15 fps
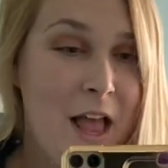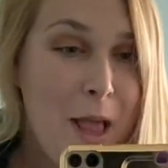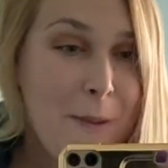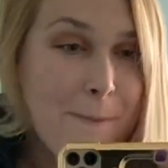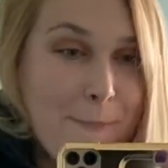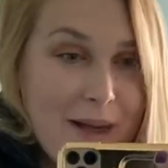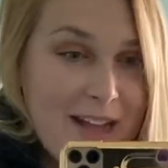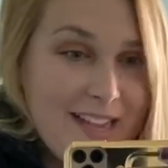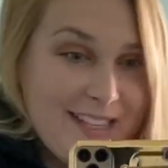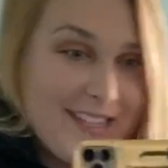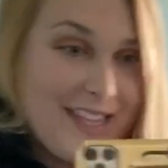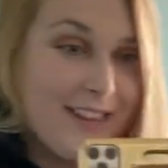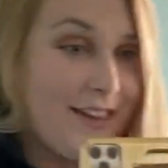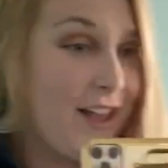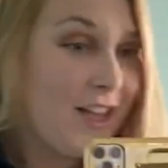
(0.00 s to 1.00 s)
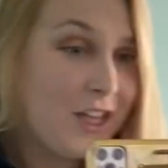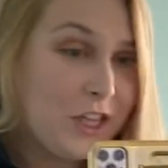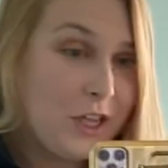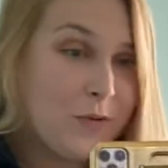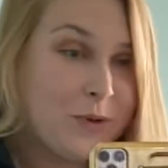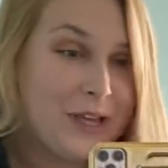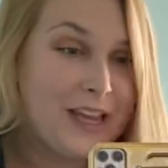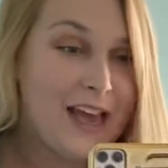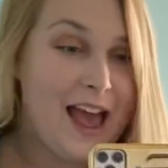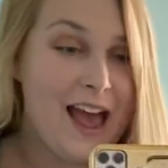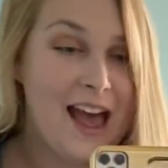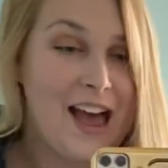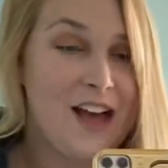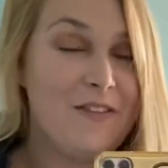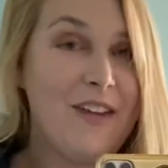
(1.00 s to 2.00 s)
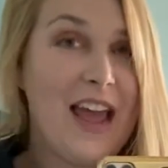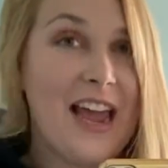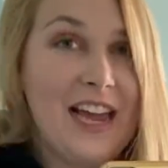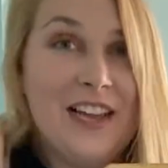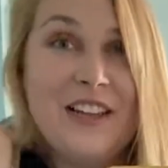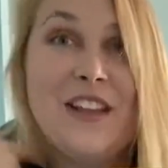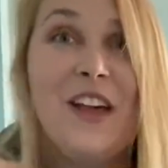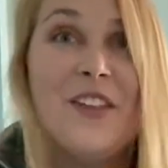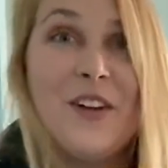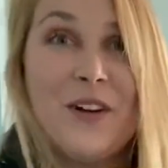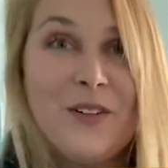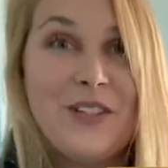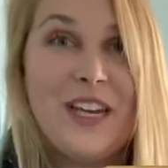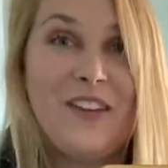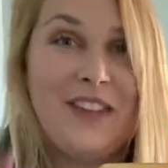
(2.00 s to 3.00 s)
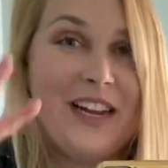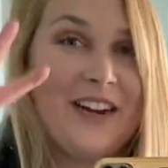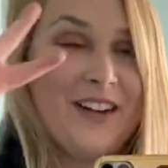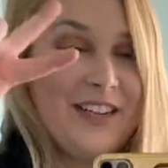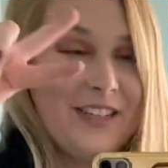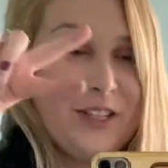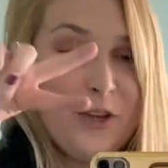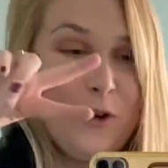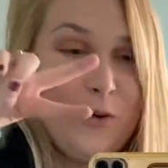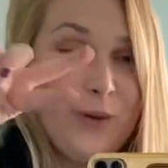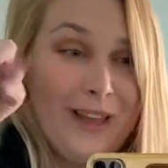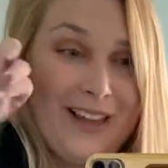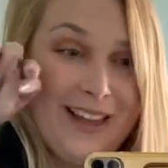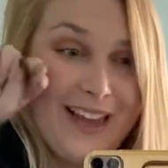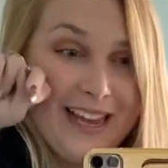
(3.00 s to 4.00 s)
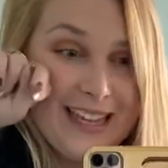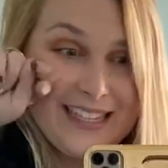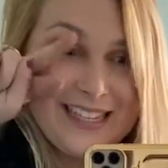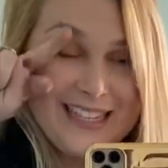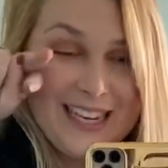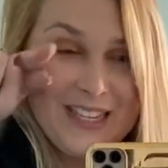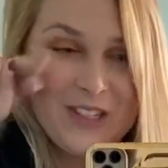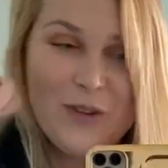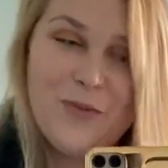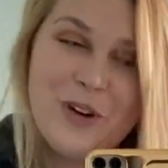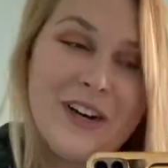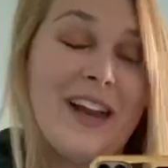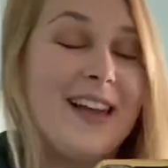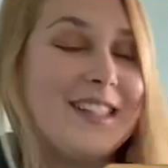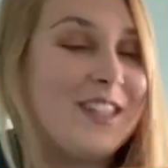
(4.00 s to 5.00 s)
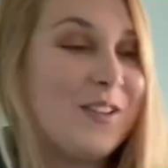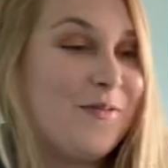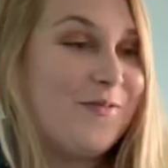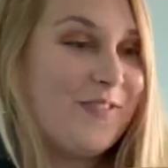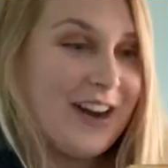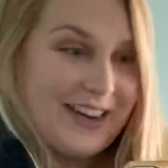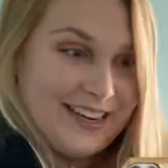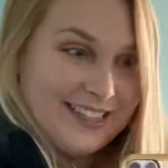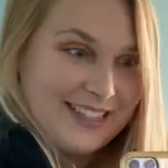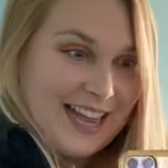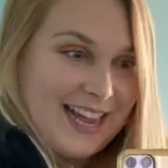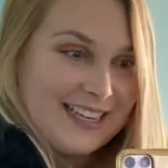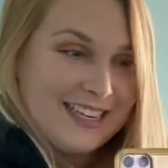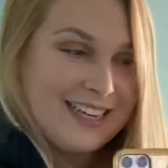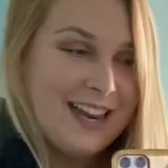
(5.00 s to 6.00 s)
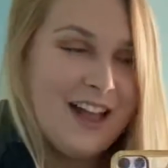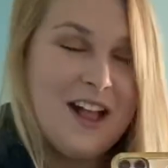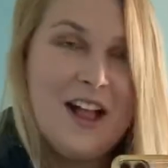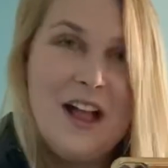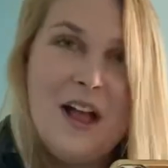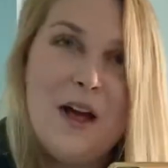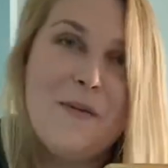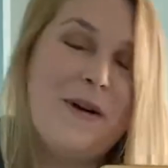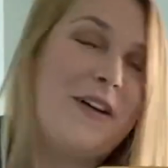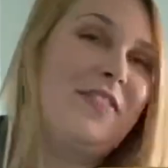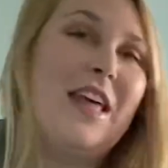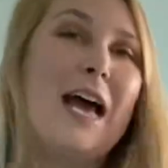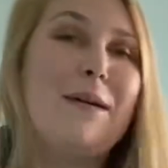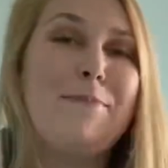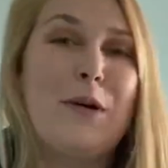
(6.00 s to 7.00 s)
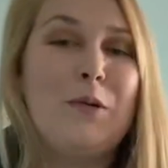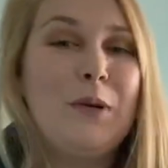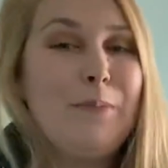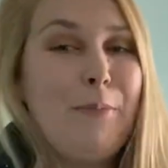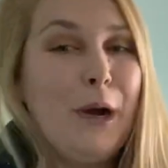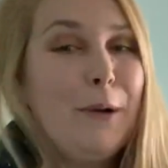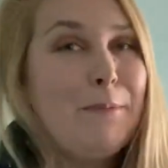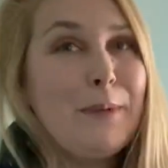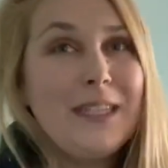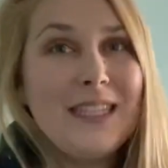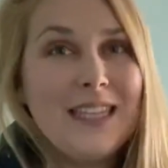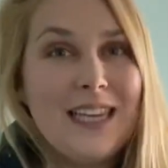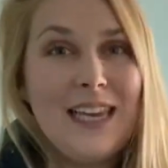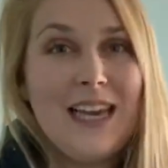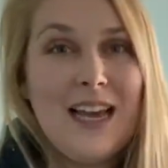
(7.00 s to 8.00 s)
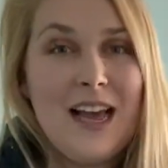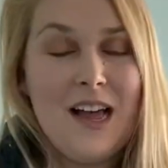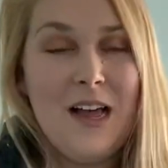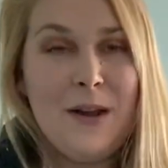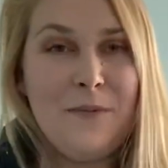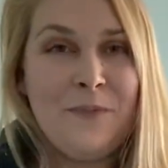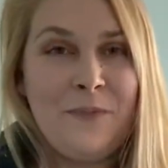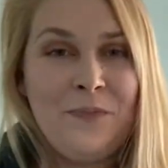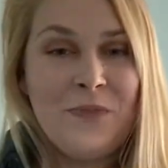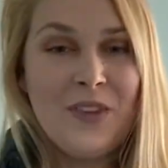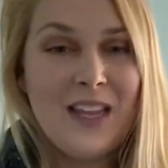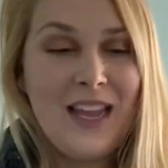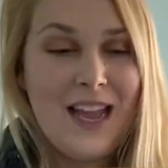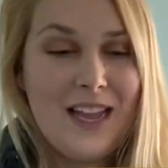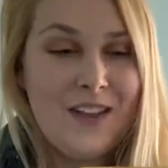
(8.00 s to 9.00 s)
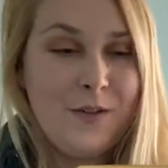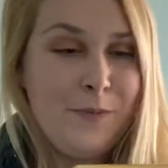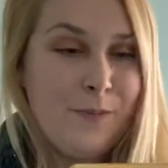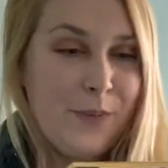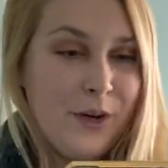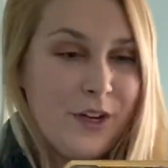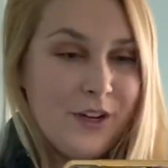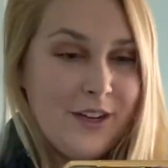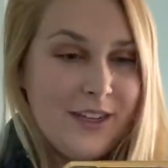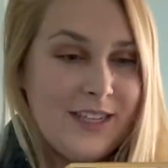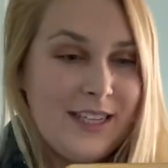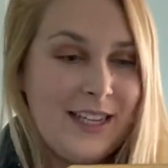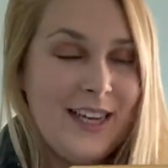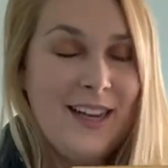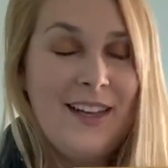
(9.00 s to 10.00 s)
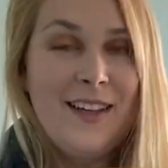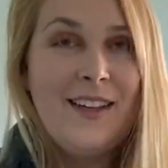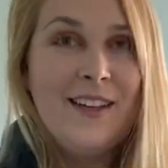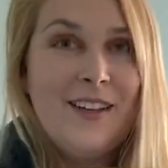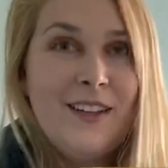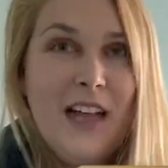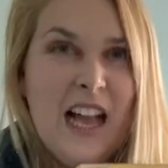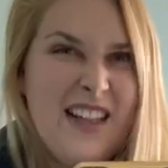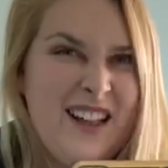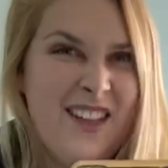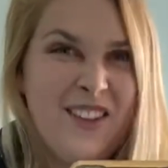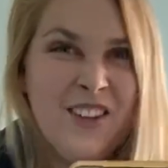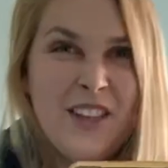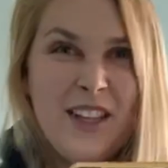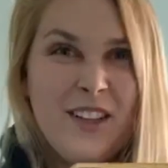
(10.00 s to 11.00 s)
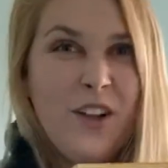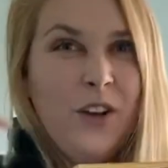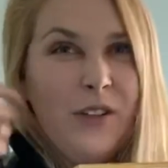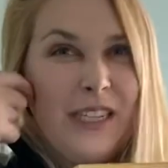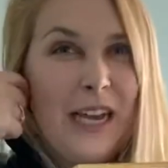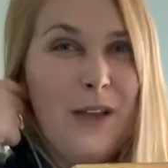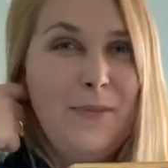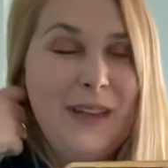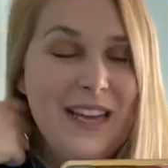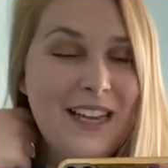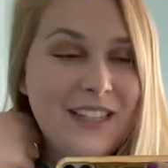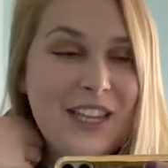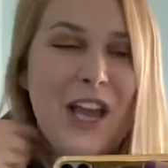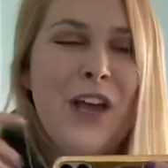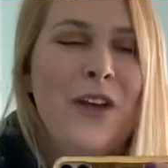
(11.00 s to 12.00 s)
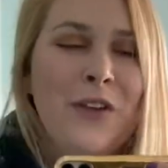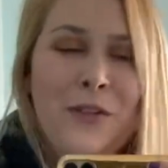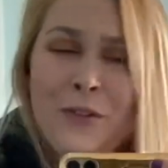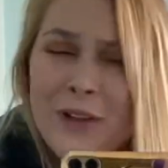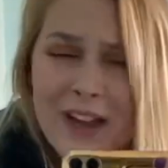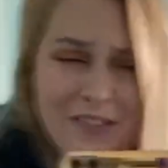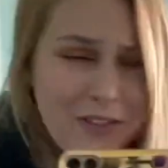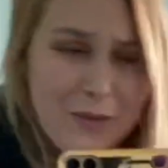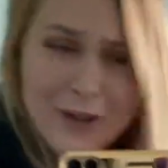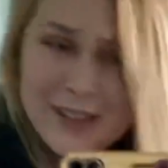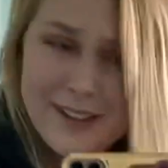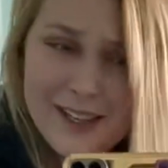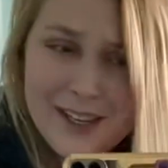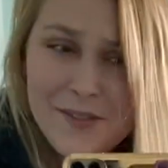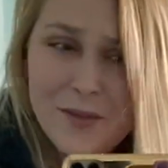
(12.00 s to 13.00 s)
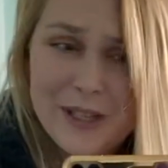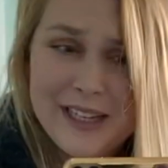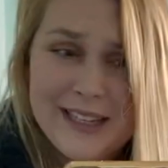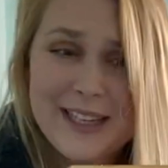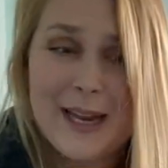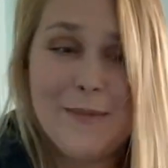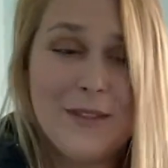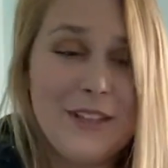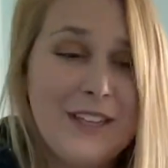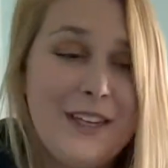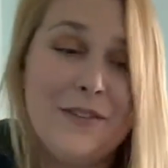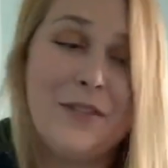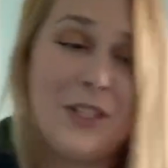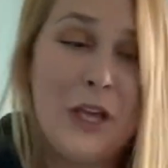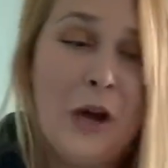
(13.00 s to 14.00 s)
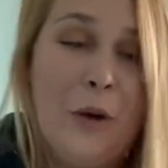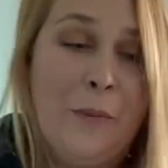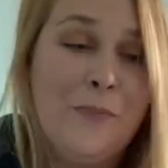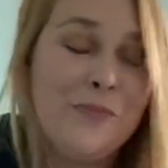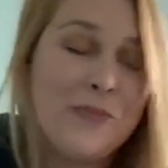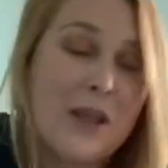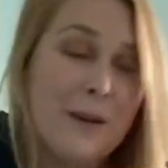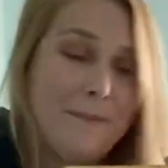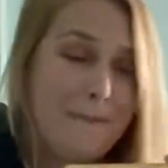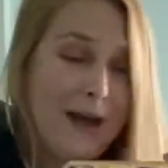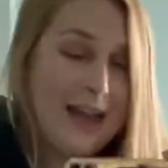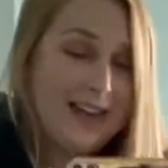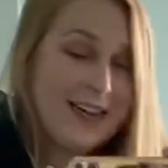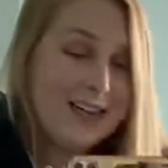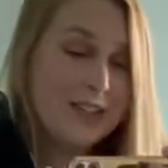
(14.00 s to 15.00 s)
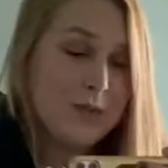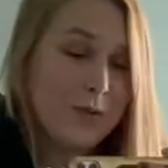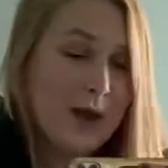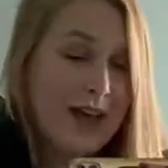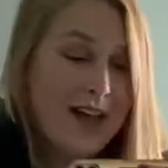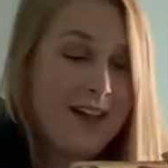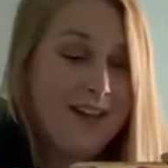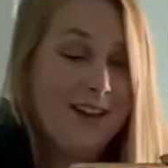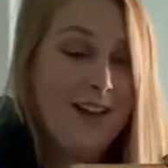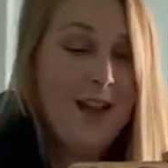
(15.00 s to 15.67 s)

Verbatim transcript: but luckily we have another hotel in the area, so we get to stay two more nights, so I'm very excited about that, but we purposely um, kind of booked another little hotel because you never want to leave when it's time to leave. So might as well